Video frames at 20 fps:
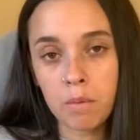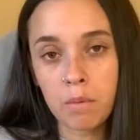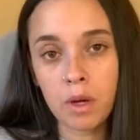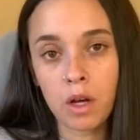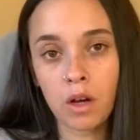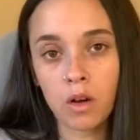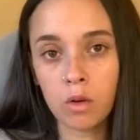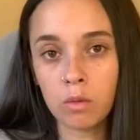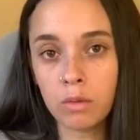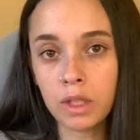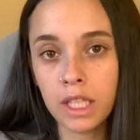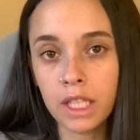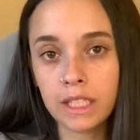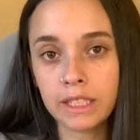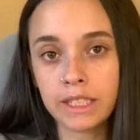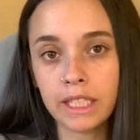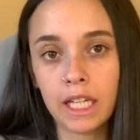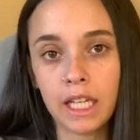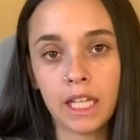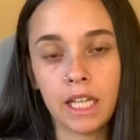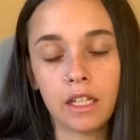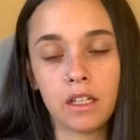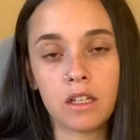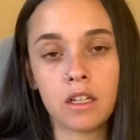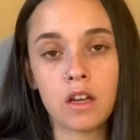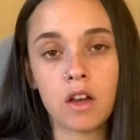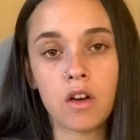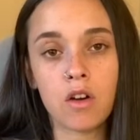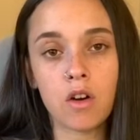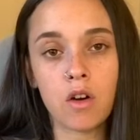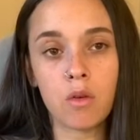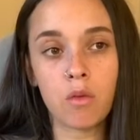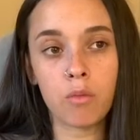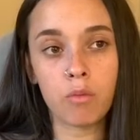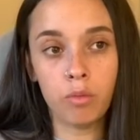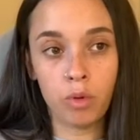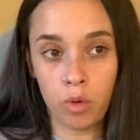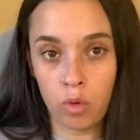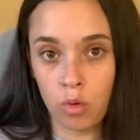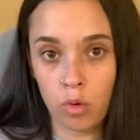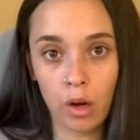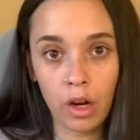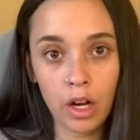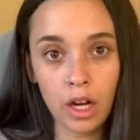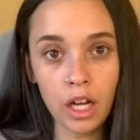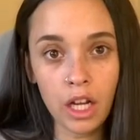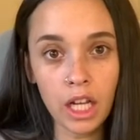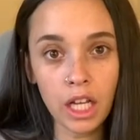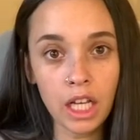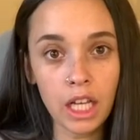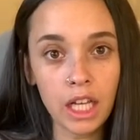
homeless and poor.